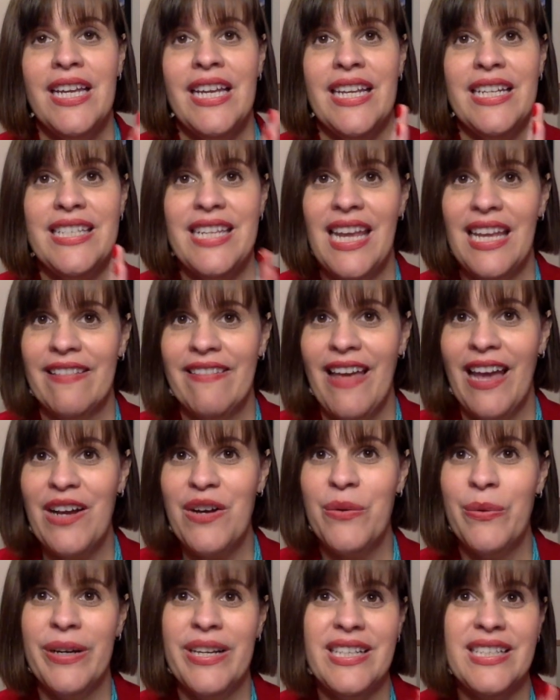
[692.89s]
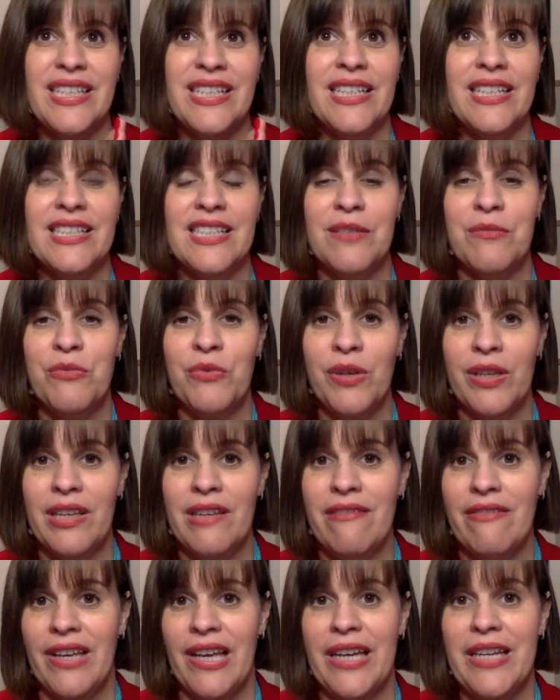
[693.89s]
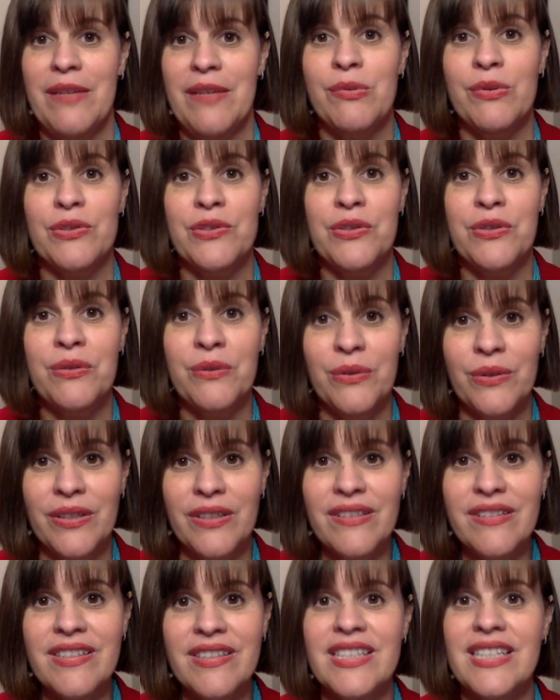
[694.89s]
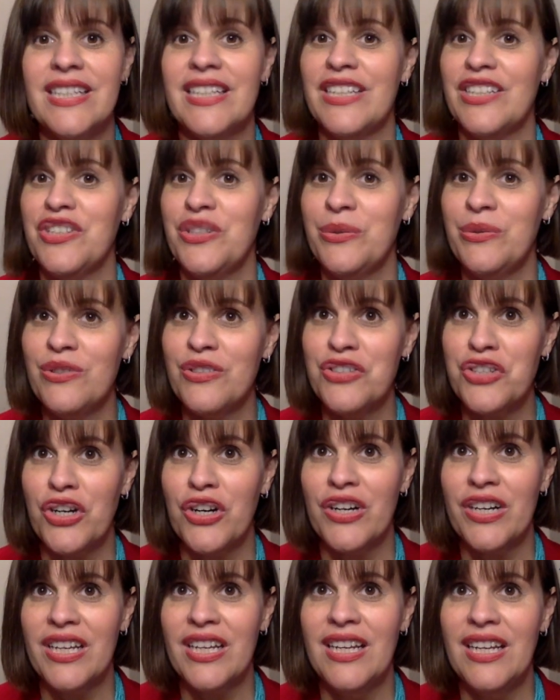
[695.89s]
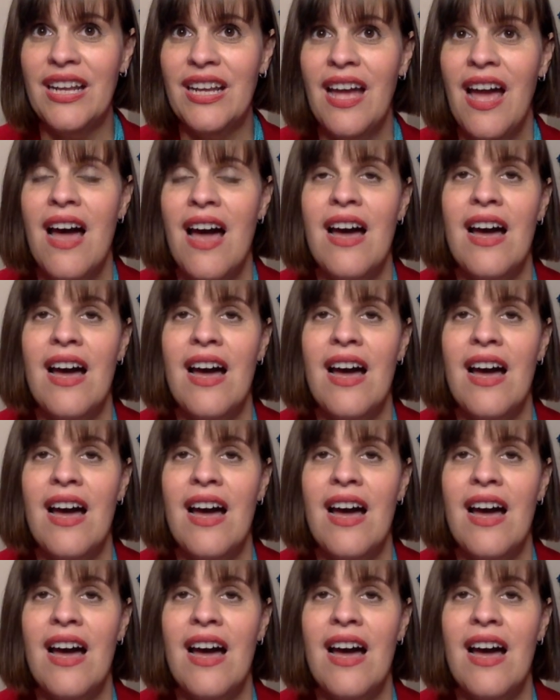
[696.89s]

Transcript: and take that quiz and get some really valuable tools to get you started